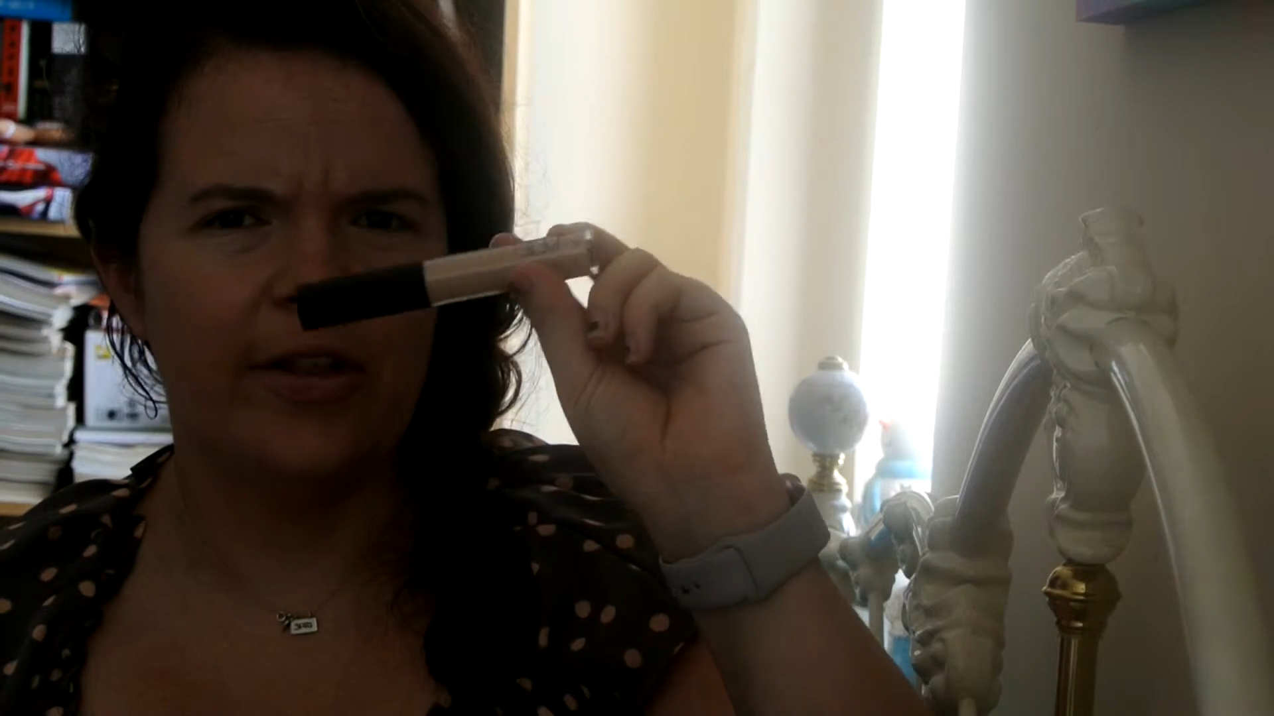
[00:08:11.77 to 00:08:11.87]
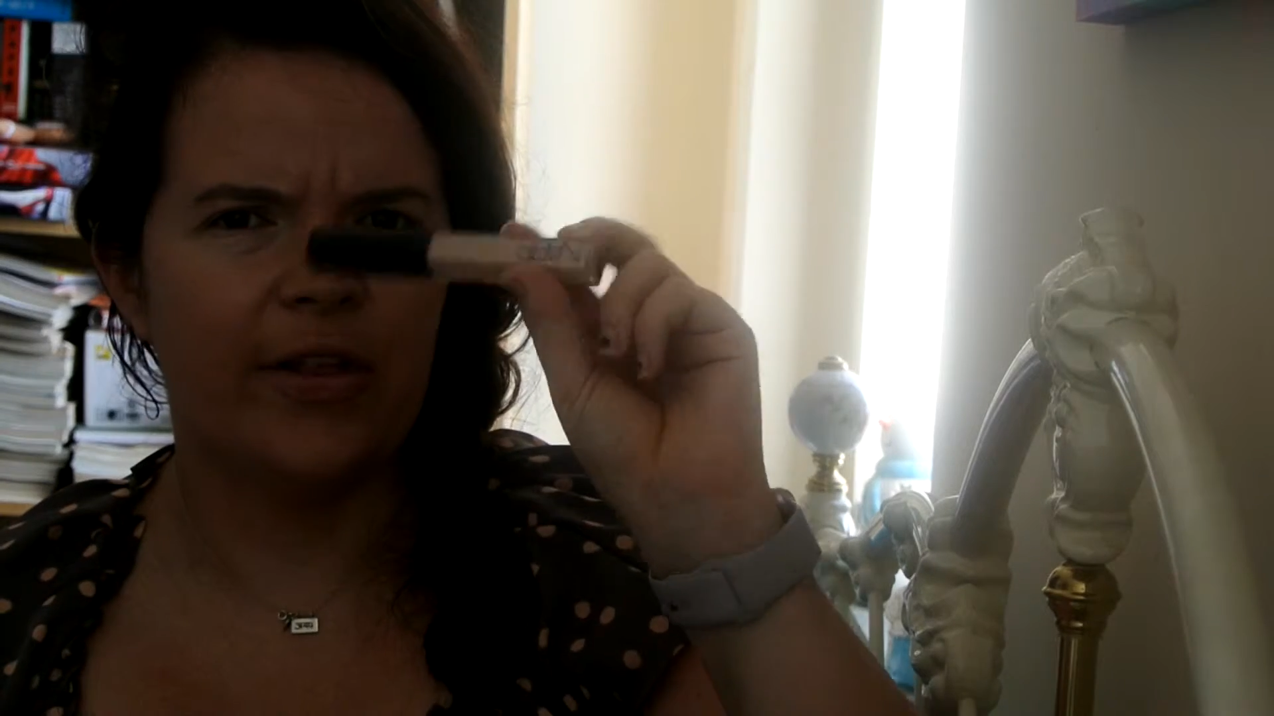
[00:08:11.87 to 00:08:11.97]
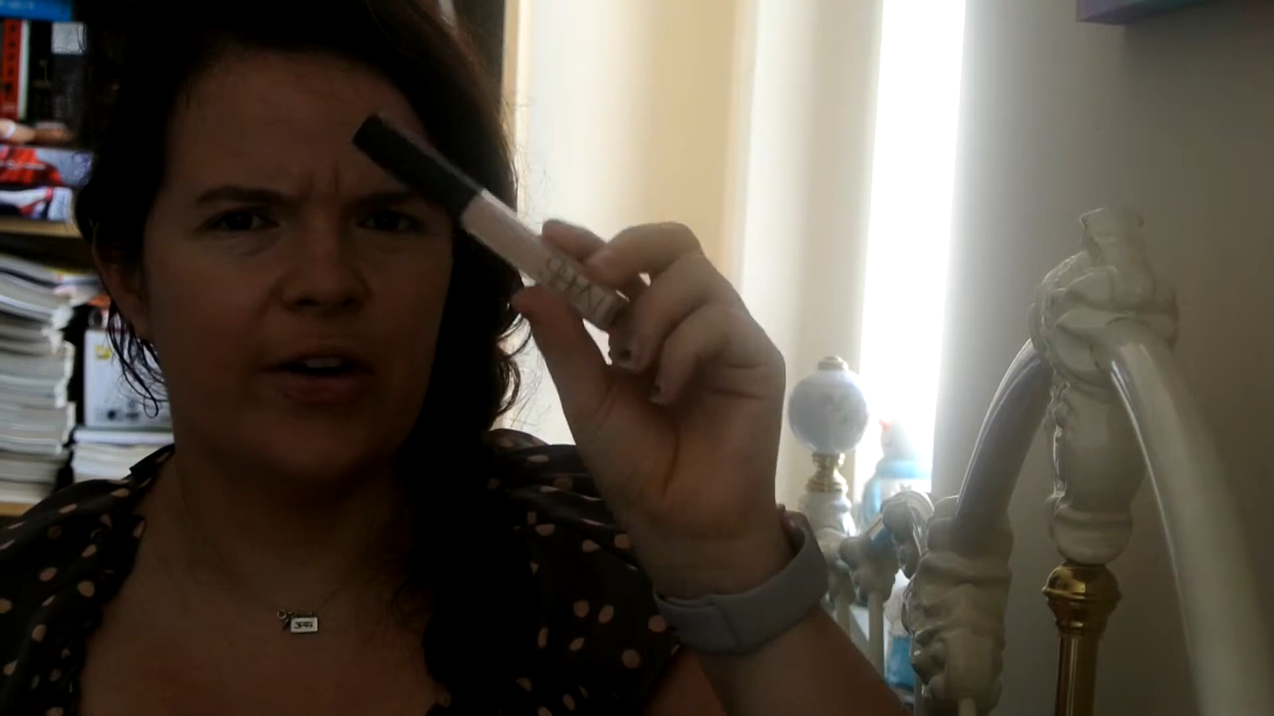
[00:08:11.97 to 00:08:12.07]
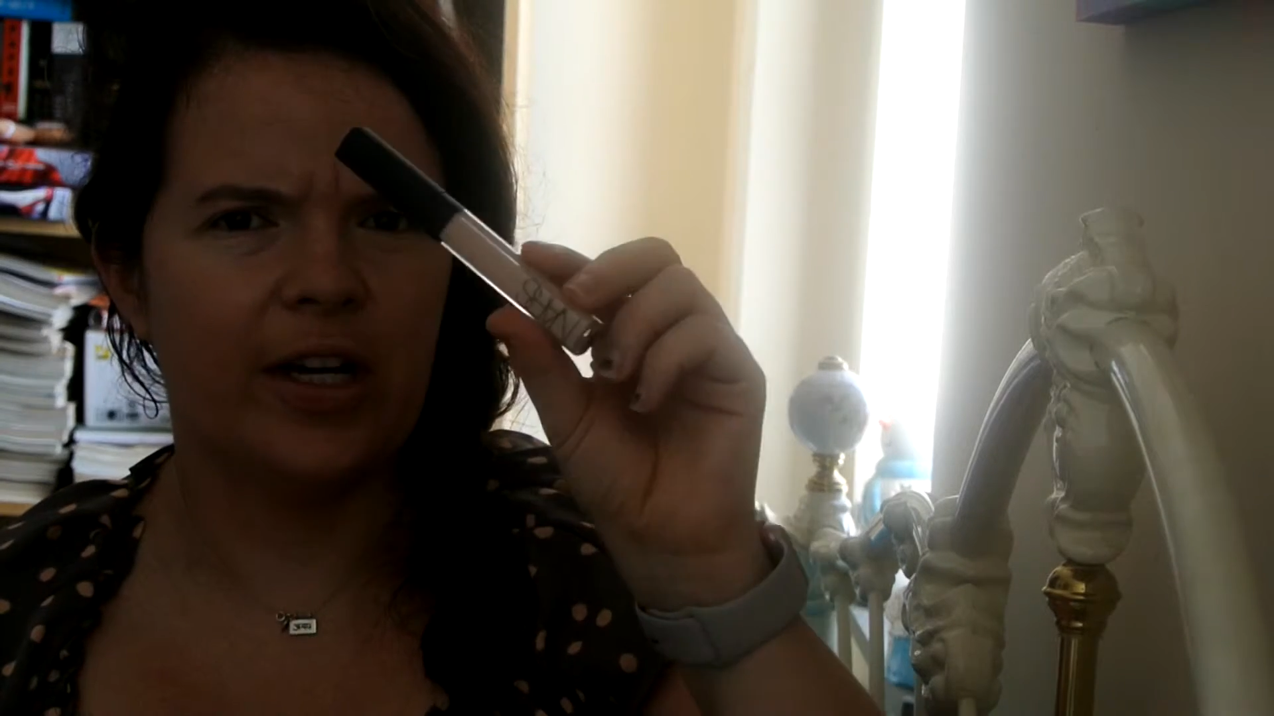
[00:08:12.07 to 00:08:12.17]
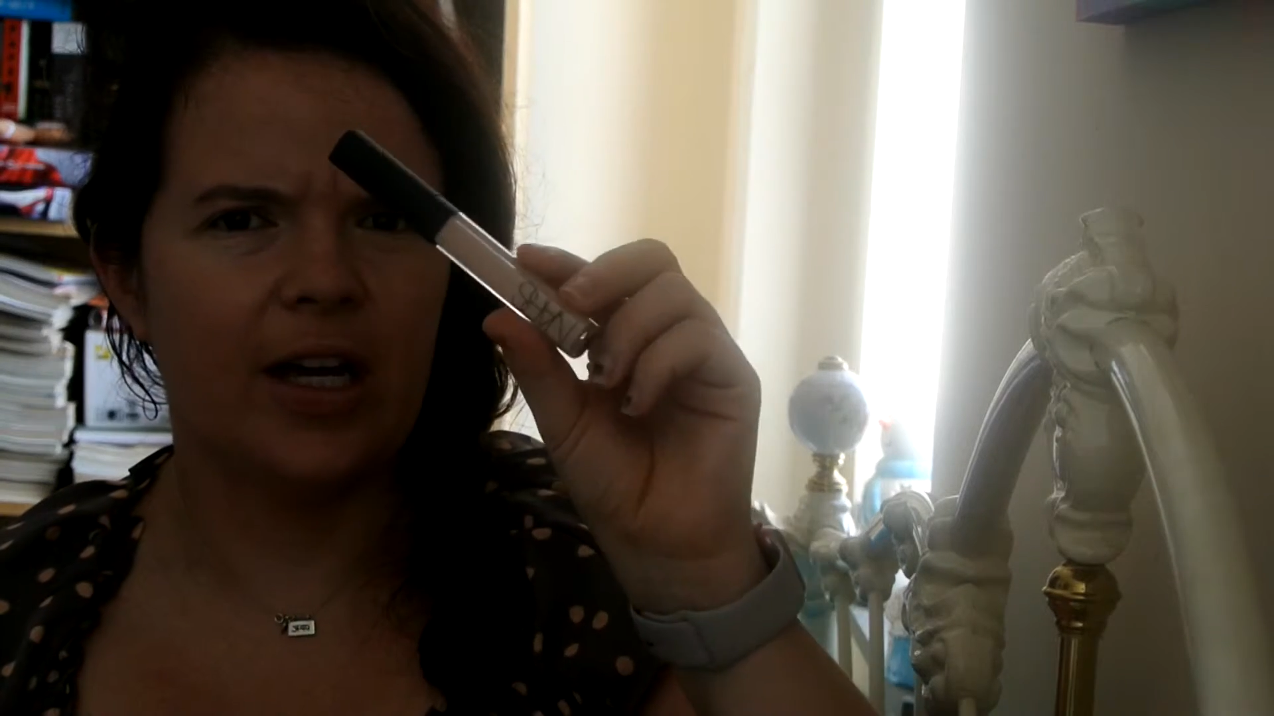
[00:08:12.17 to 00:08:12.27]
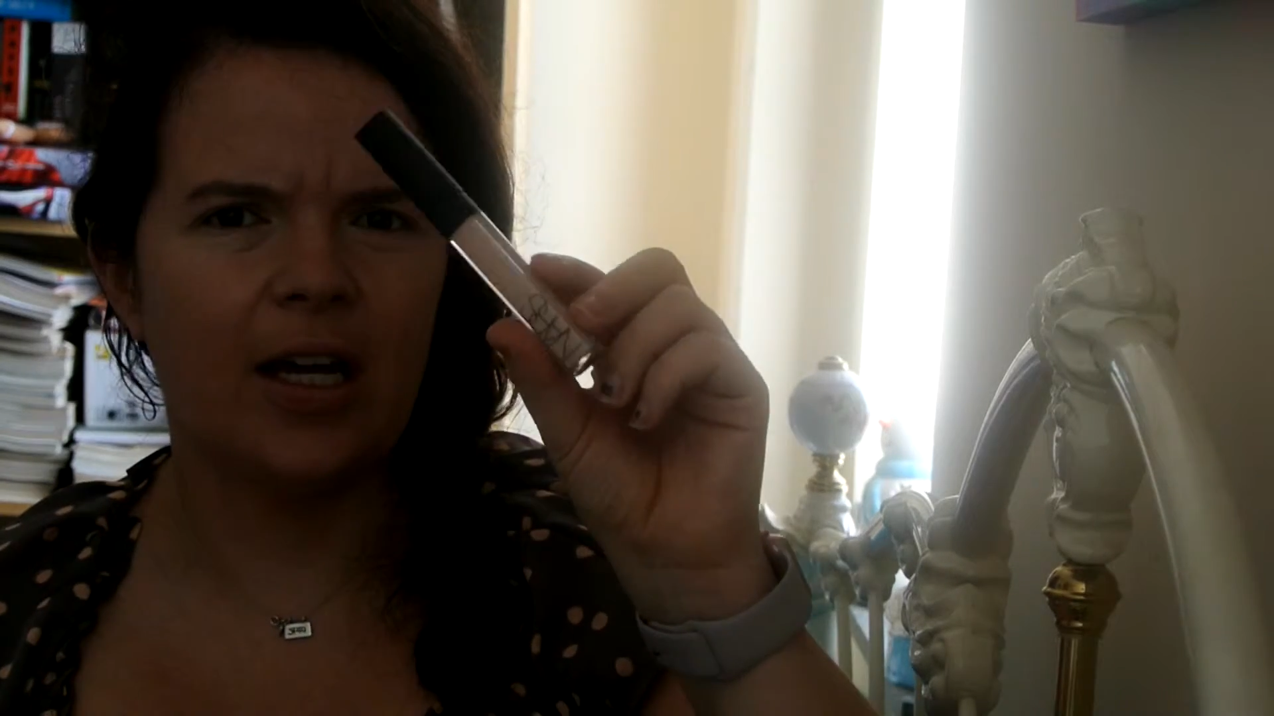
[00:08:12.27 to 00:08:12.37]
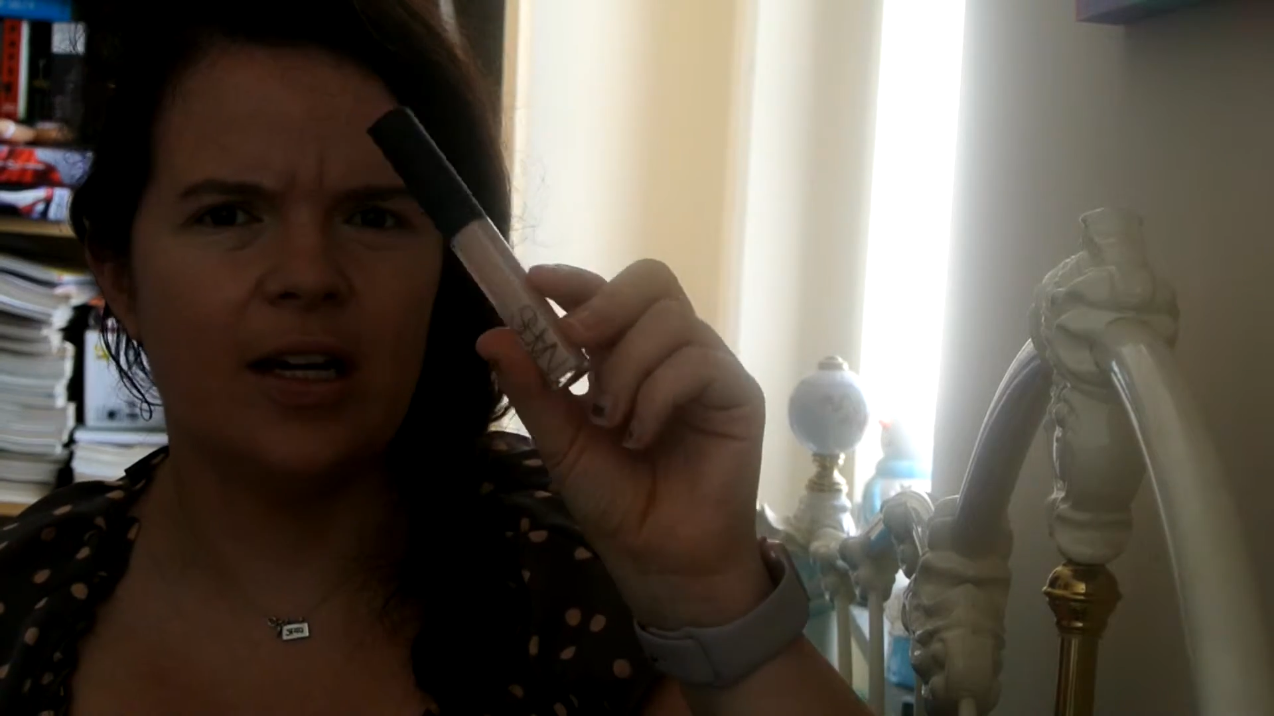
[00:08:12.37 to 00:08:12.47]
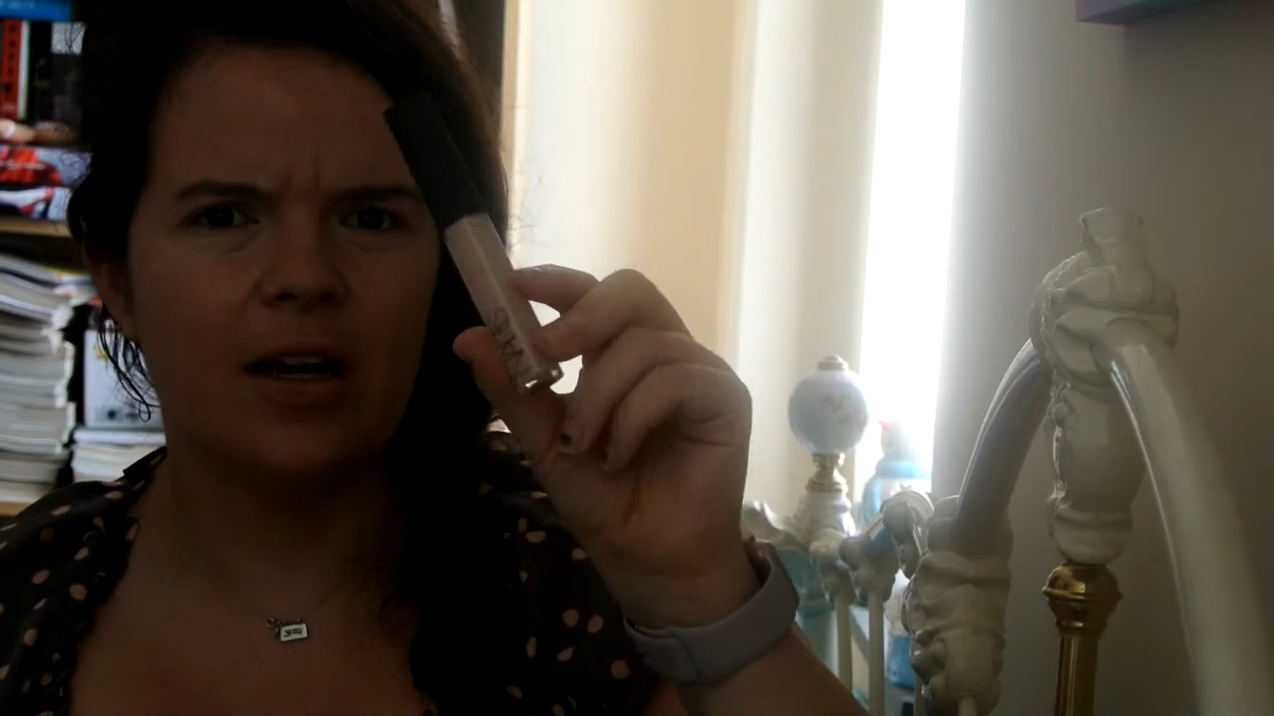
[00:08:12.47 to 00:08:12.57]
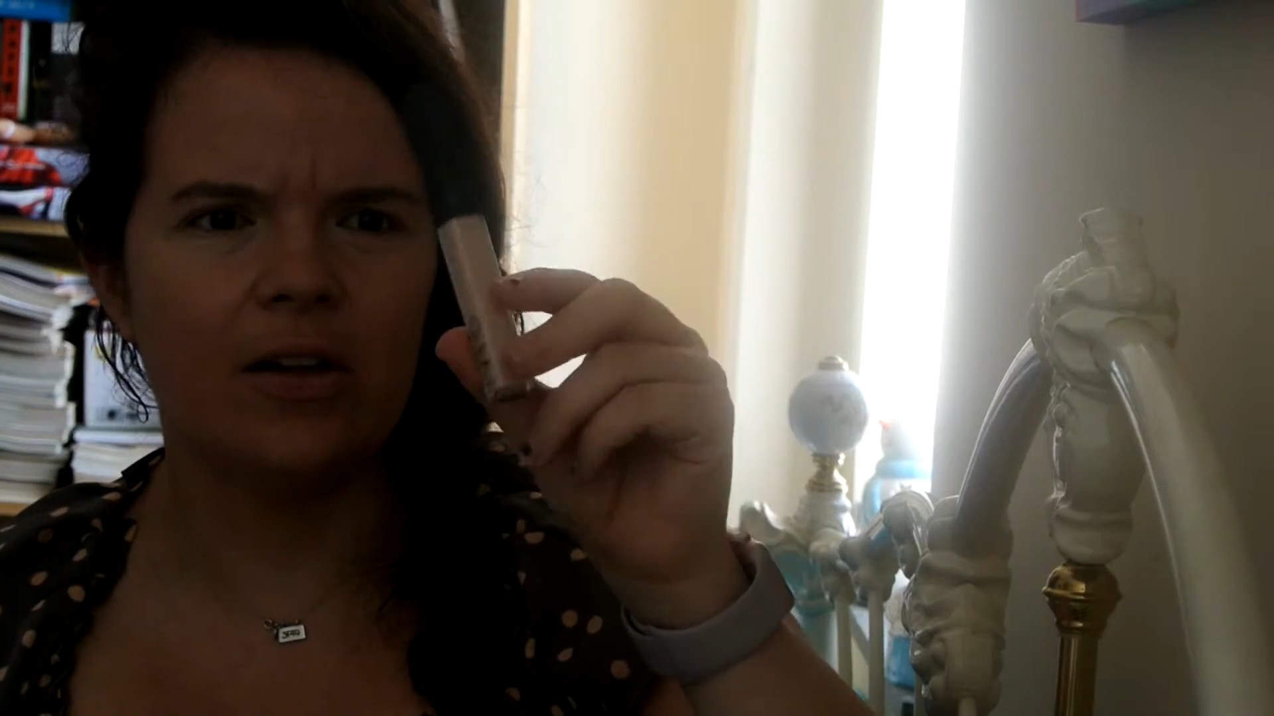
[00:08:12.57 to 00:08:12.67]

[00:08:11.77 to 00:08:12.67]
$38,